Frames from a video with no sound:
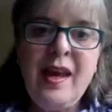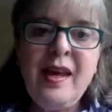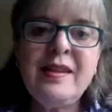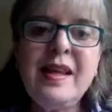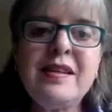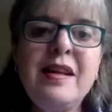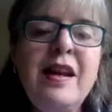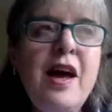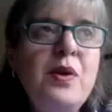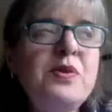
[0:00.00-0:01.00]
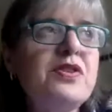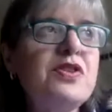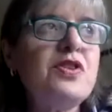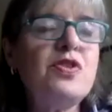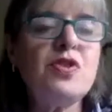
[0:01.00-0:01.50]
that allows us
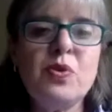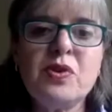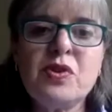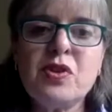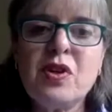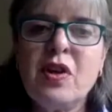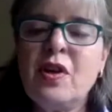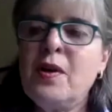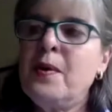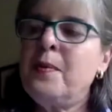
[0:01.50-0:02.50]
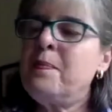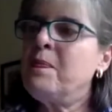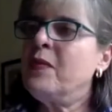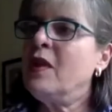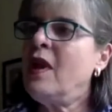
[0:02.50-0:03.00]
to do it,
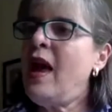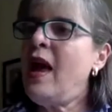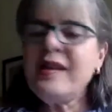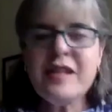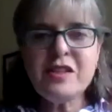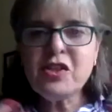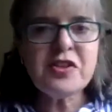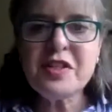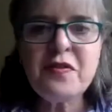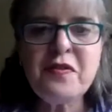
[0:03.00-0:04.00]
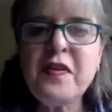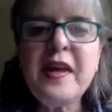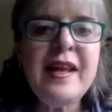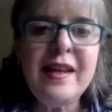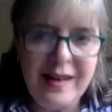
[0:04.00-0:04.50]
and it doesn't
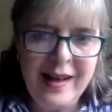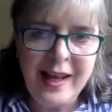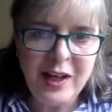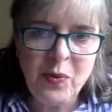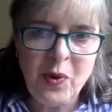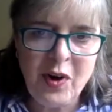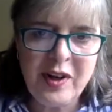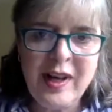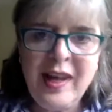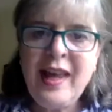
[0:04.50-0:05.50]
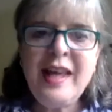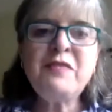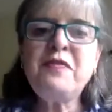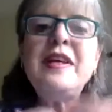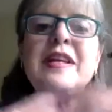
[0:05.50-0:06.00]
feel like work. It
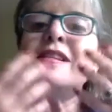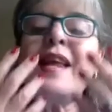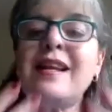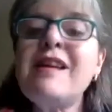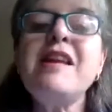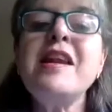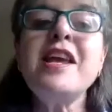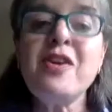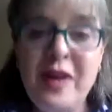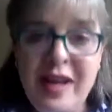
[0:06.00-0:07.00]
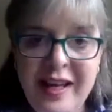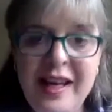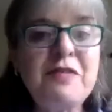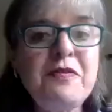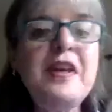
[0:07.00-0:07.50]
feels like clearing.
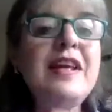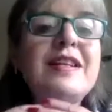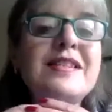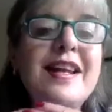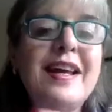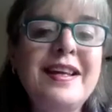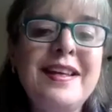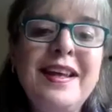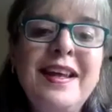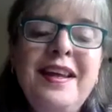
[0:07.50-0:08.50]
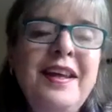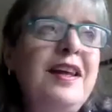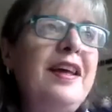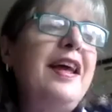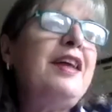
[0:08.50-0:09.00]
It feels
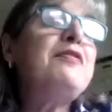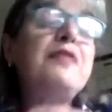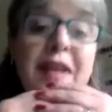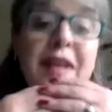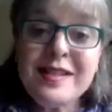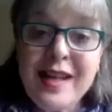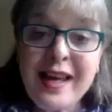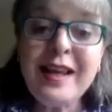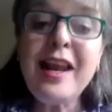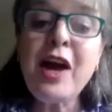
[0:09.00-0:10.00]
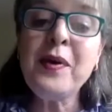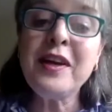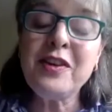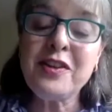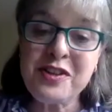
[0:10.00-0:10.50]
like allowing
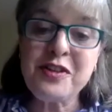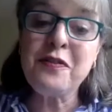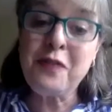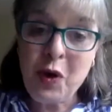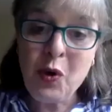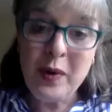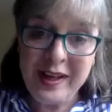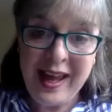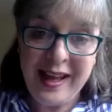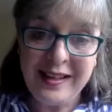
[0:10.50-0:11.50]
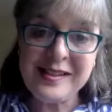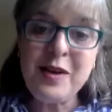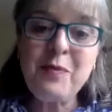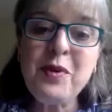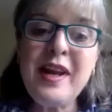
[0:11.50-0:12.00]
us to flow again.
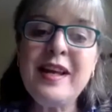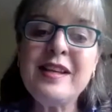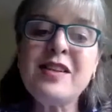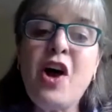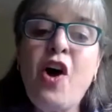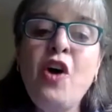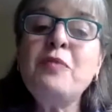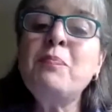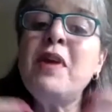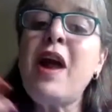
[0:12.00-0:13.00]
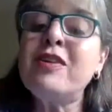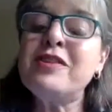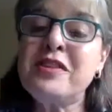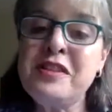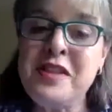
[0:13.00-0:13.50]
Someone has unblocked
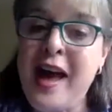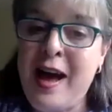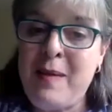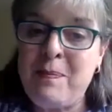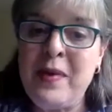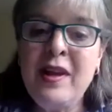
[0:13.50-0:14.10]
the dam